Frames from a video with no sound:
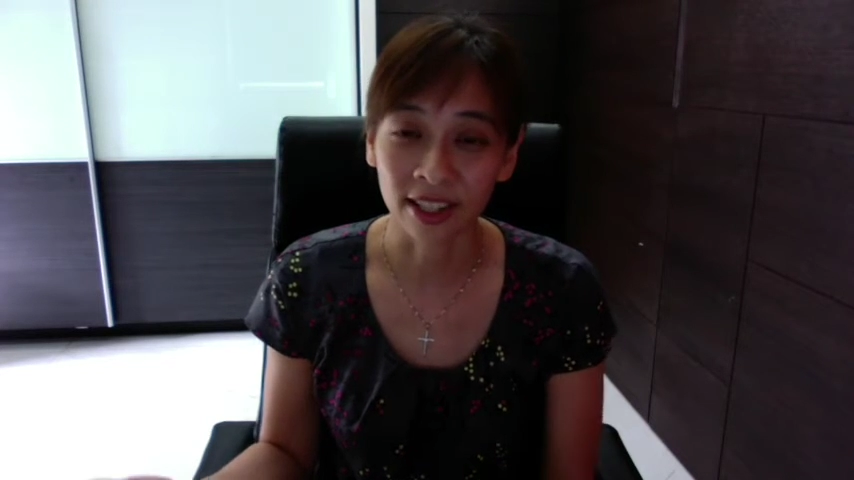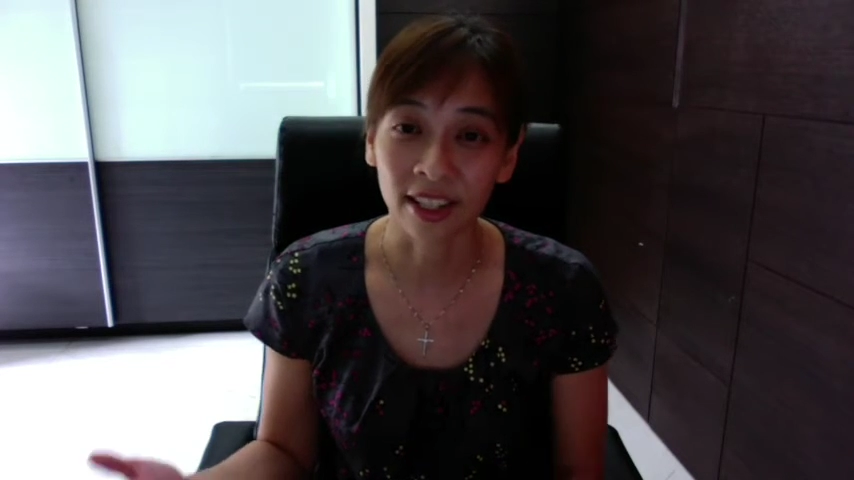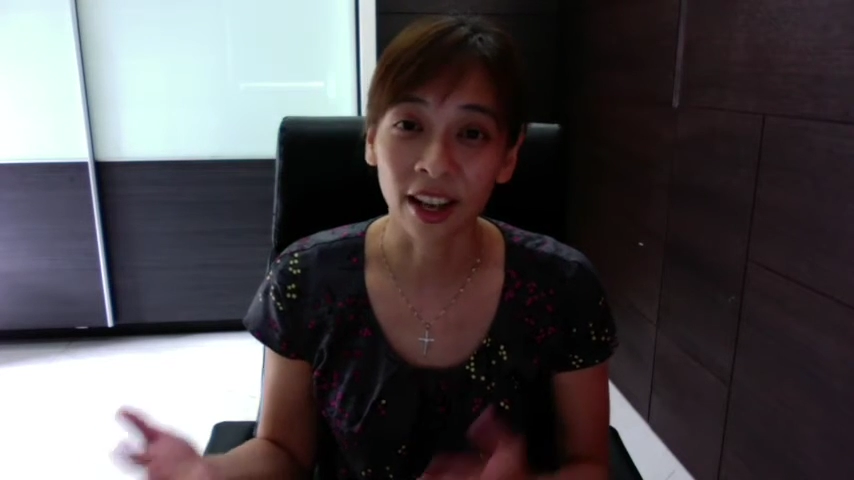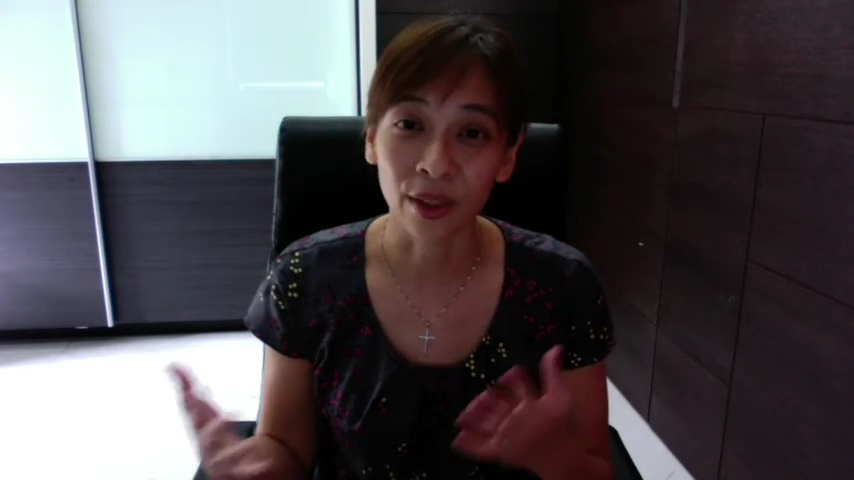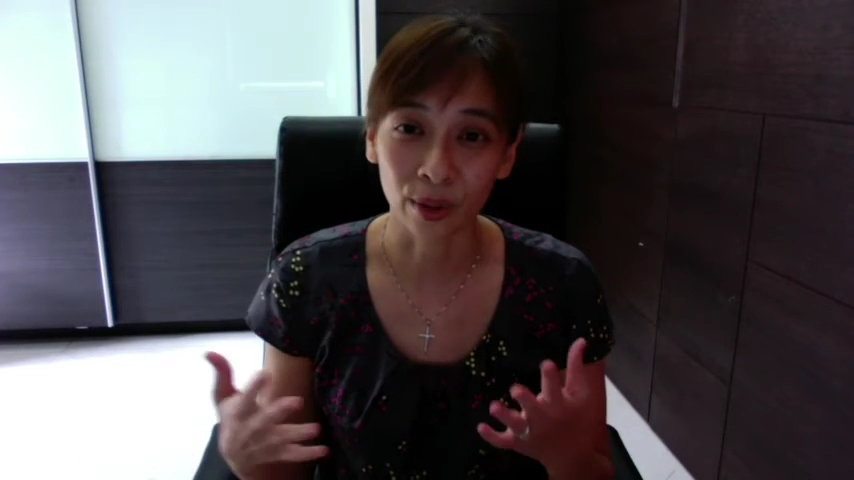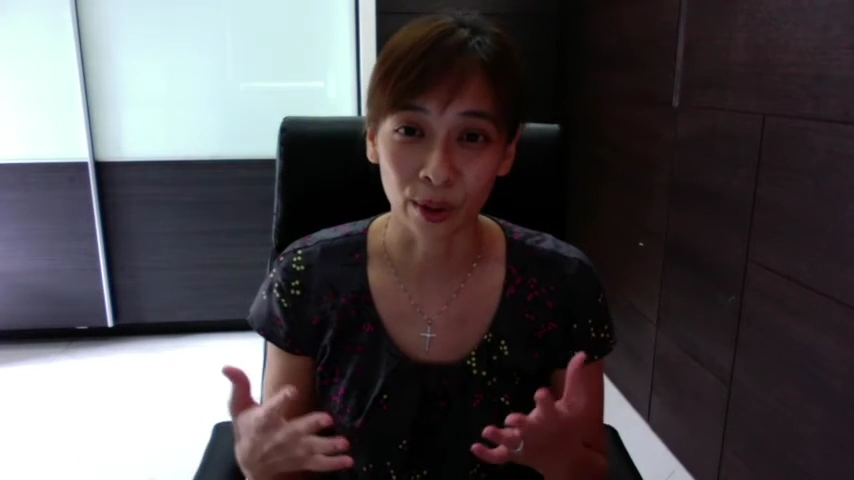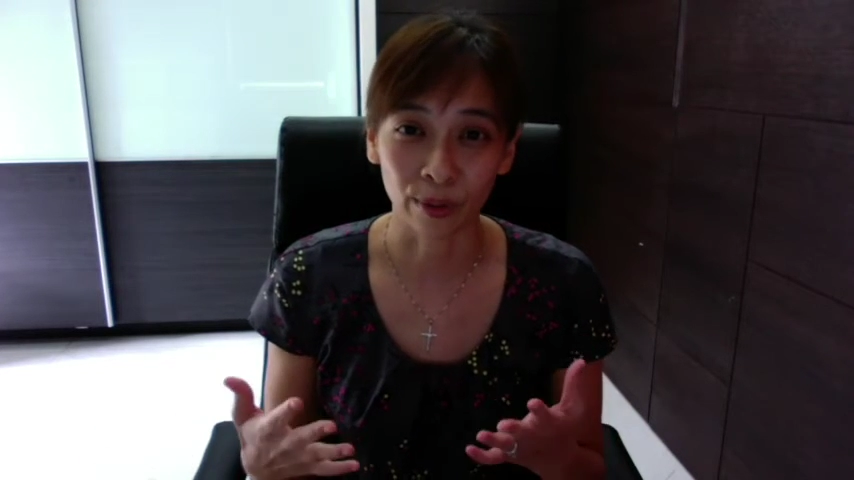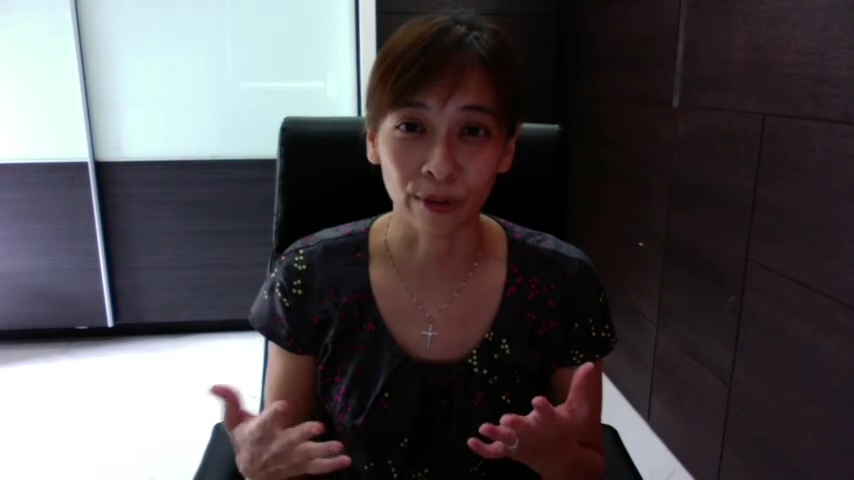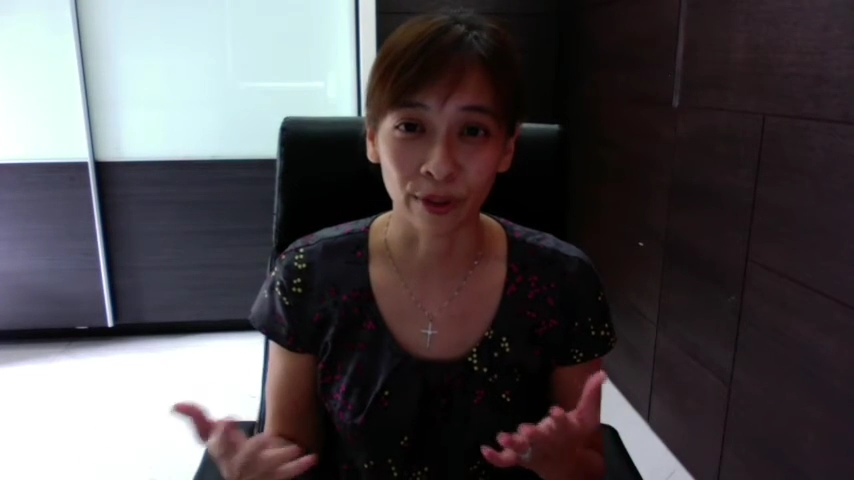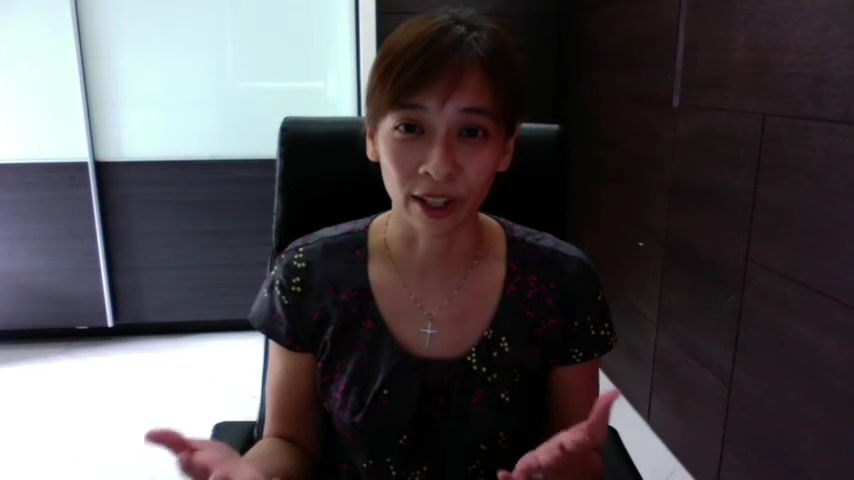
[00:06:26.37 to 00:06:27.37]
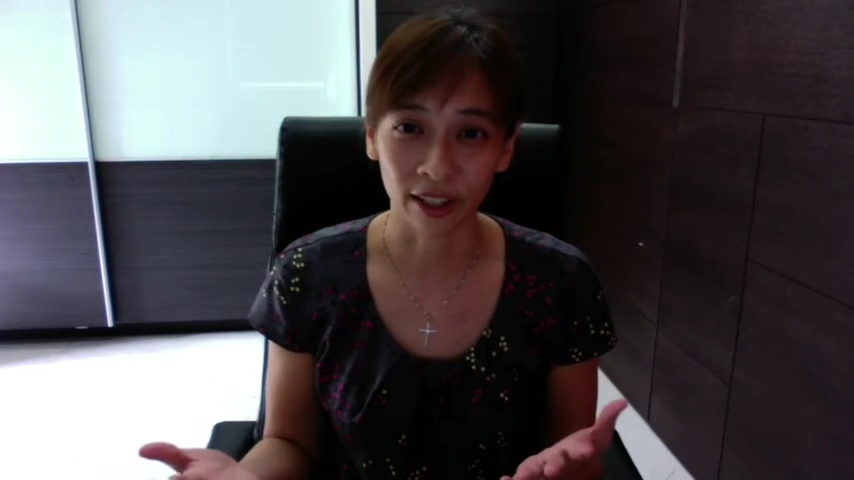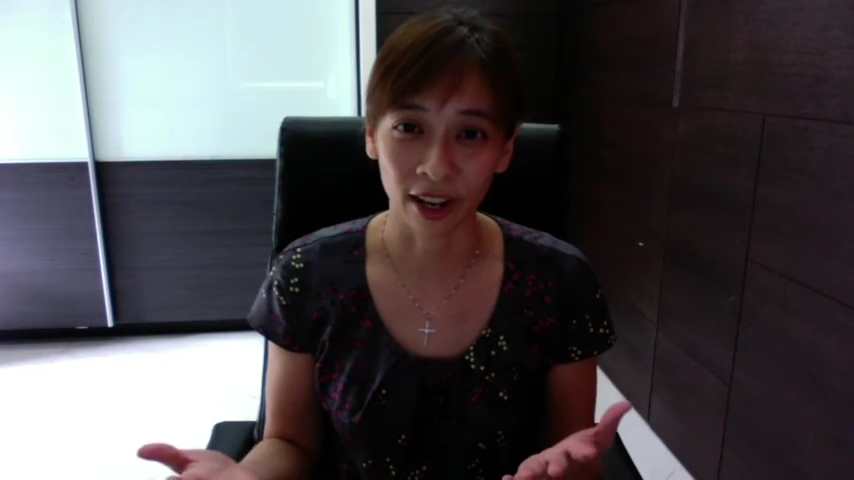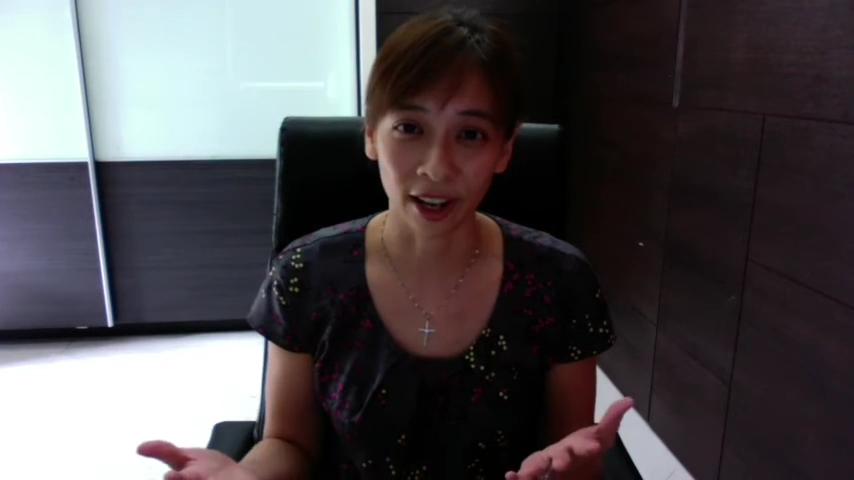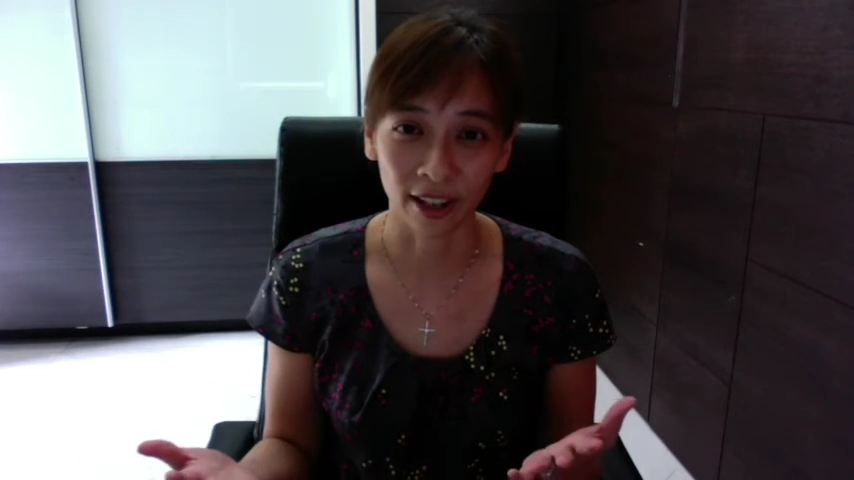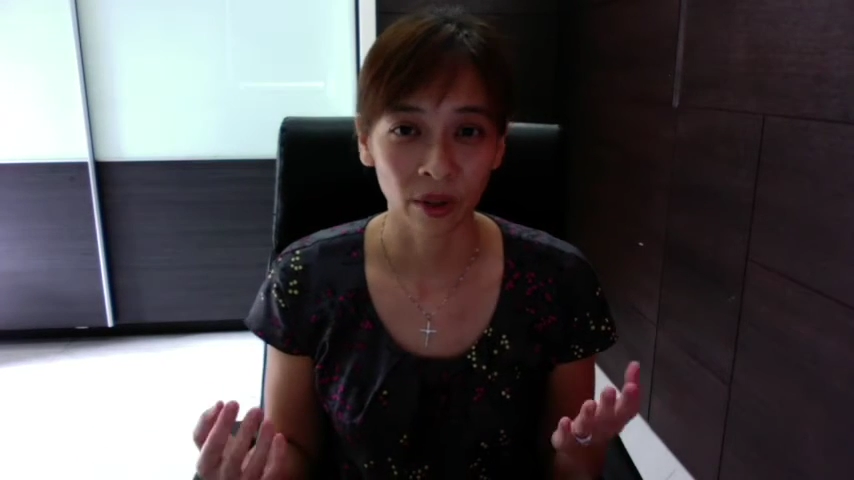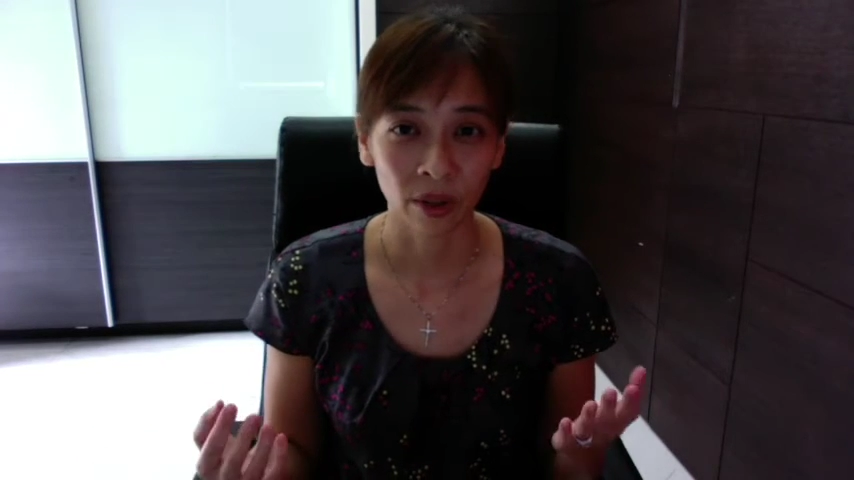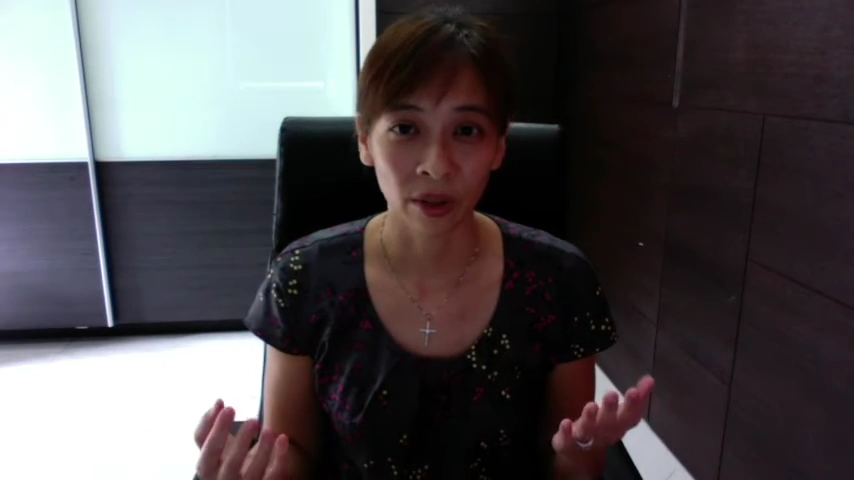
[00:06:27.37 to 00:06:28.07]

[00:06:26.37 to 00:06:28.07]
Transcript: together reflect God.